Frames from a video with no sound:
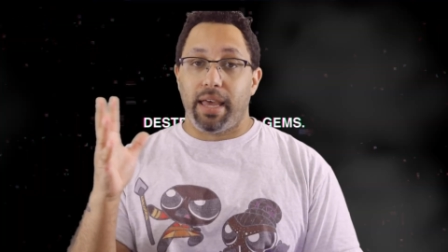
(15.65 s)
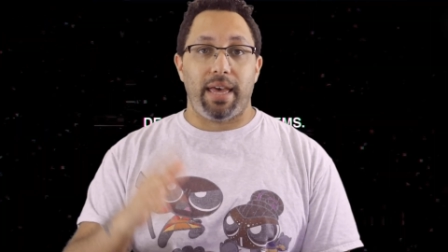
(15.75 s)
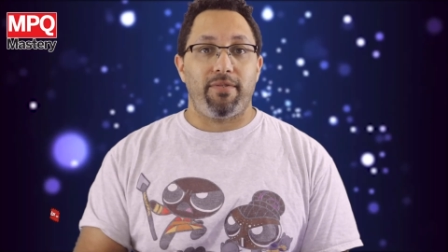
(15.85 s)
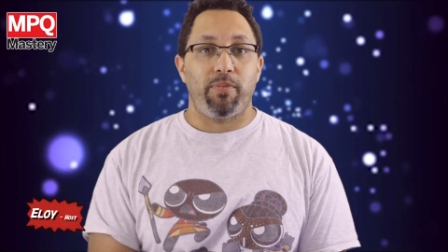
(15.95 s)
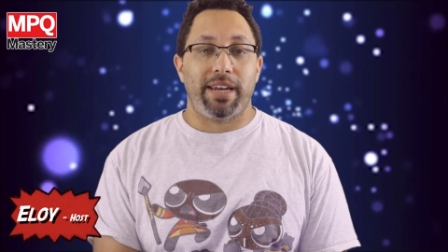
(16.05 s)

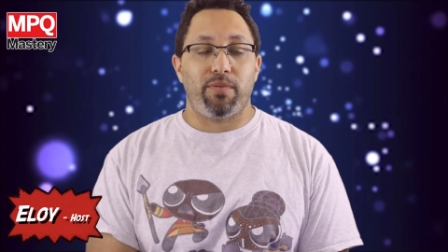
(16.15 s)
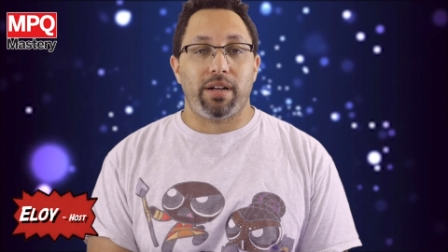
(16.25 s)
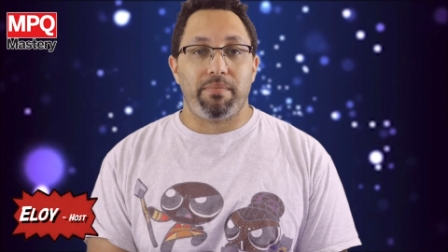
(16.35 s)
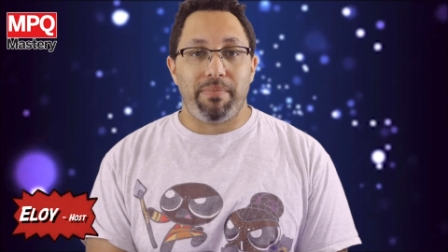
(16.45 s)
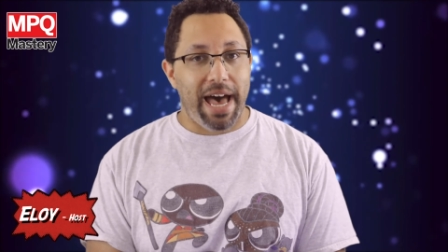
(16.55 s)
Hey everybody,
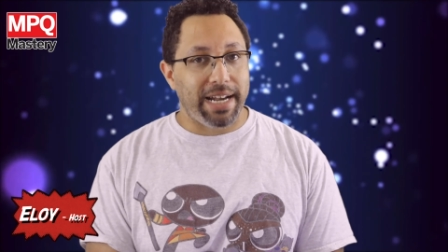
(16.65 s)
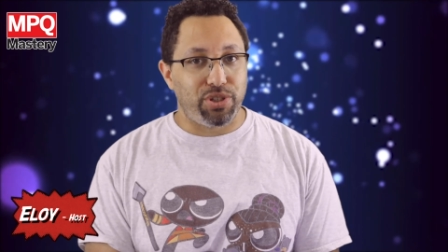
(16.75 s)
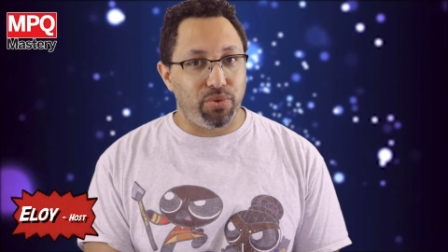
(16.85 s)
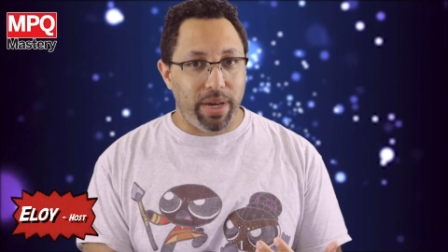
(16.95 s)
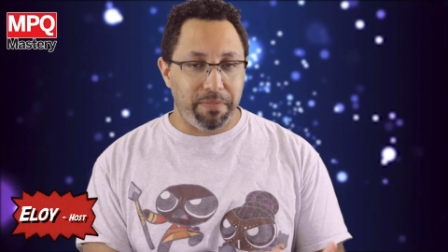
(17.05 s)
welcome back
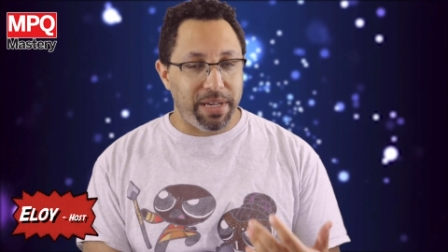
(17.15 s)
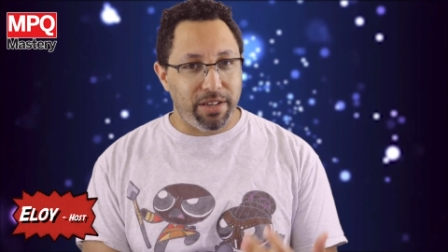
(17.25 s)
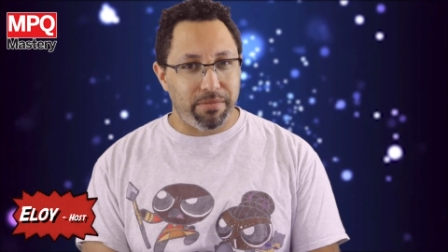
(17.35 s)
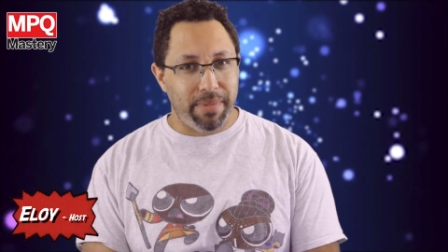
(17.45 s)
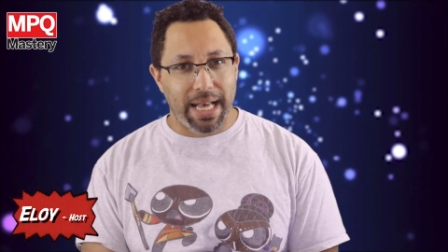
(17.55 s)
to
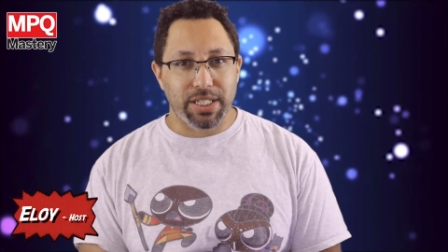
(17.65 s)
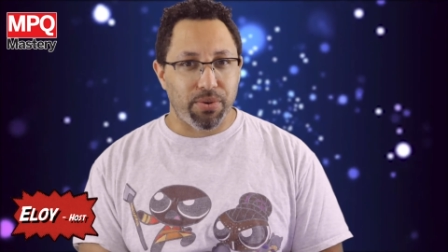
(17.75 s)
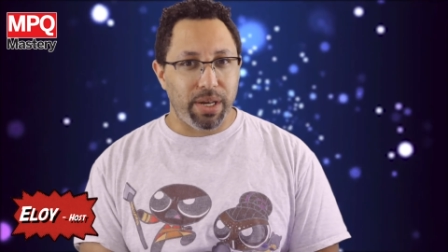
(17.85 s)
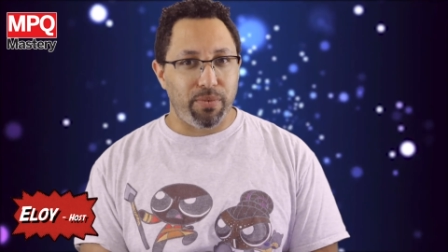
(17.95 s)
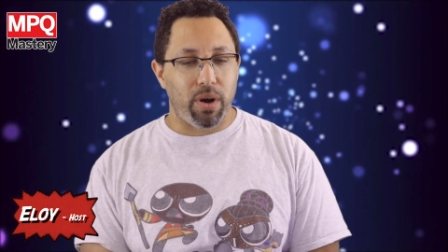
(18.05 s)
MPQ
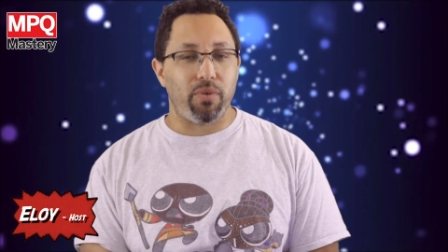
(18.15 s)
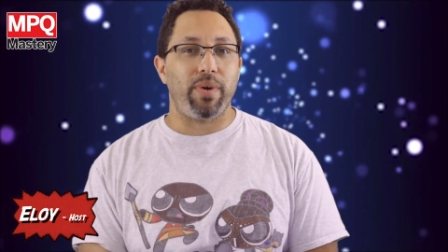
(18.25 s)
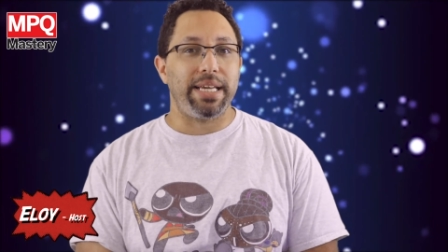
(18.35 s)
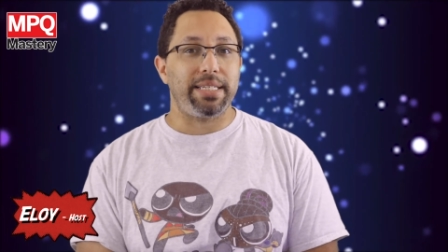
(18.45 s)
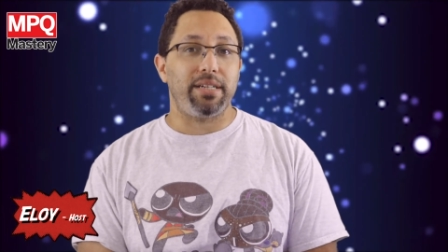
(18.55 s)
Mastery, where
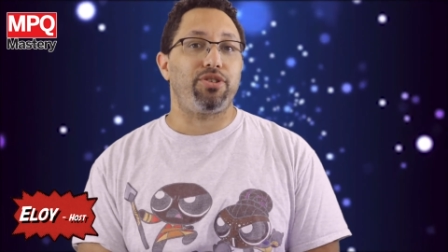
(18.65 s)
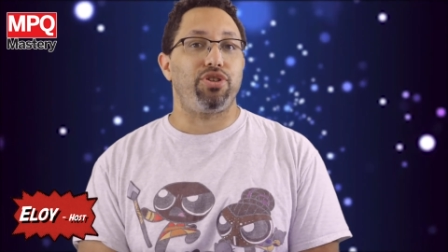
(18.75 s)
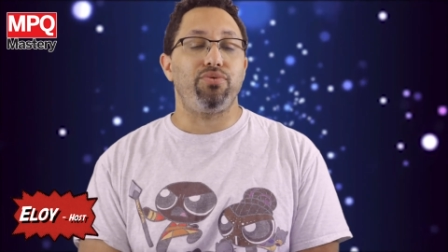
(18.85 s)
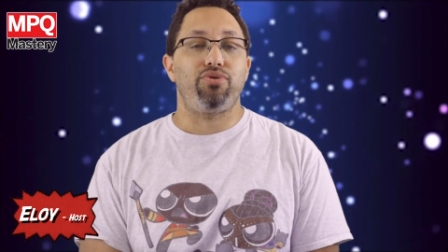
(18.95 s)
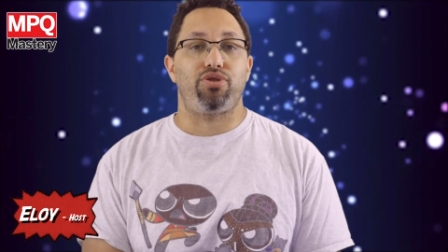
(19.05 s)
we teach
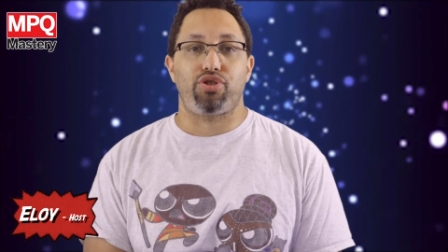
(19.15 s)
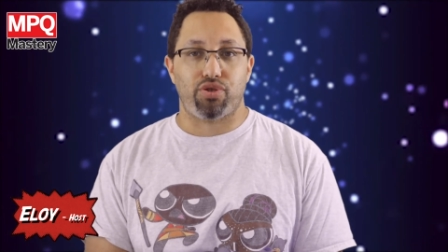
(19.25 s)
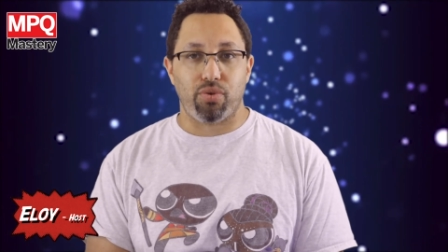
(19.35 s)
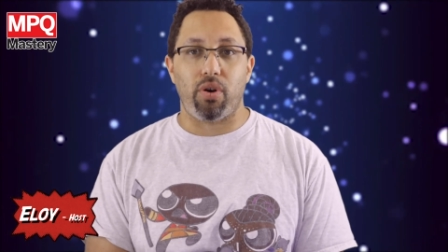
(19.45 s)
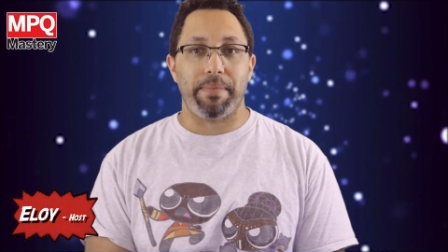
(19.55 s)
you to
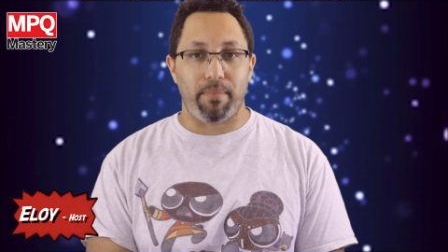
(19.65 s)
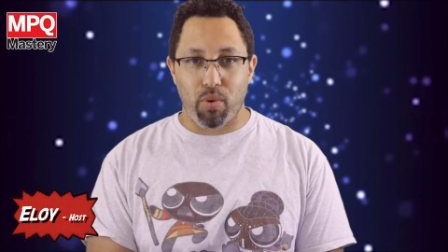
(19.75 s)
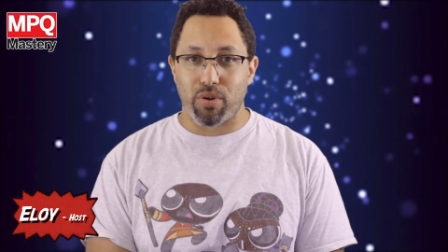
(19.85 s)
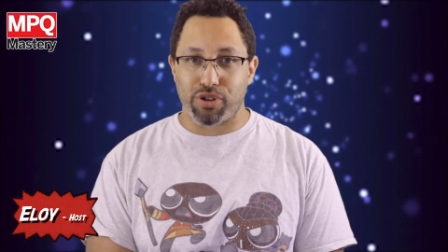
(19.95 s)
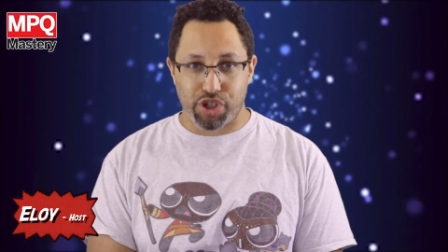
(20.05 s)
destroy
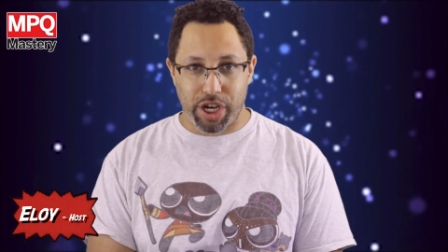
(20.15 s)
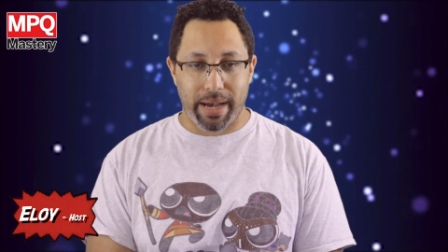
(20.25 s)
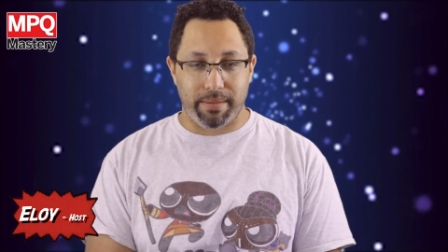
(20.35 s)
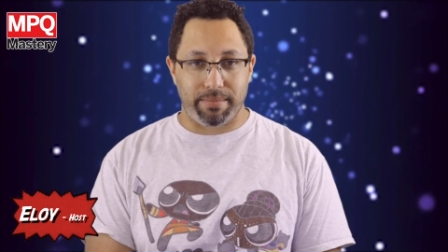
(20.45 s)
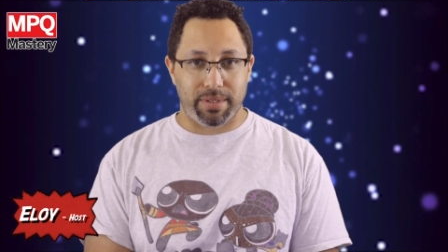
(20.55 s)
more
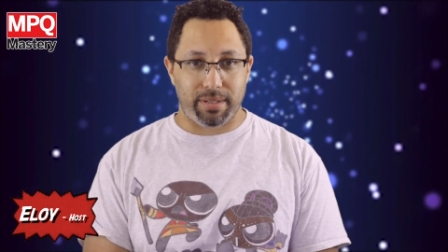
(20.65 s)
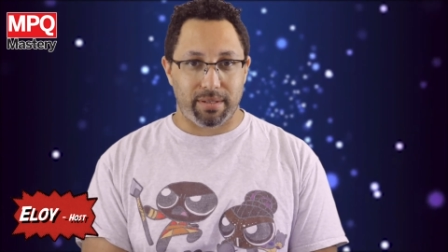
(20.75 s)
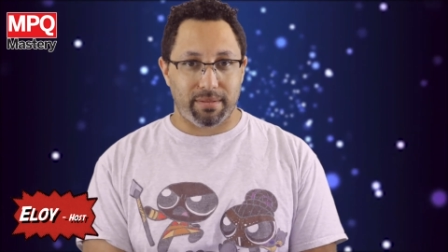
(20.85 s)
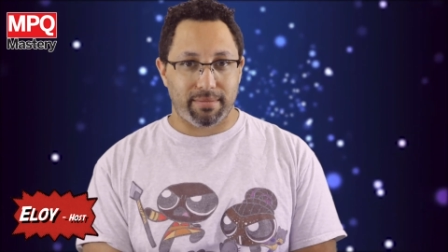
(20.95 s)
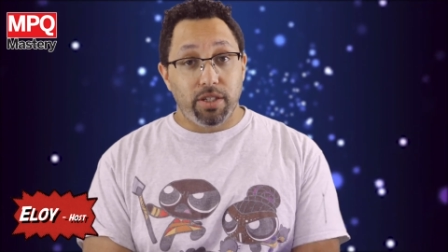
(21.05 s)
gems.